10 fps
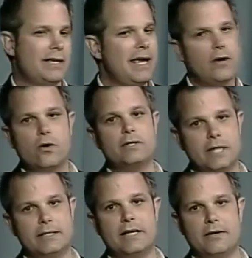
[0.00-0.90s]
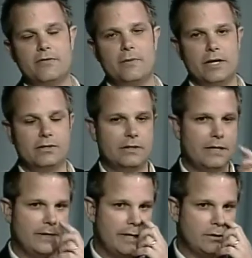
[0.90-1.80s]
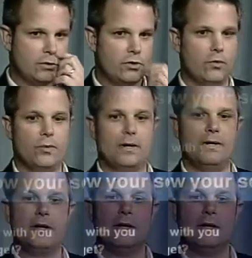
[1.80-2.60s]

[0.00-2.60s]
You can't always get that information. That is true, but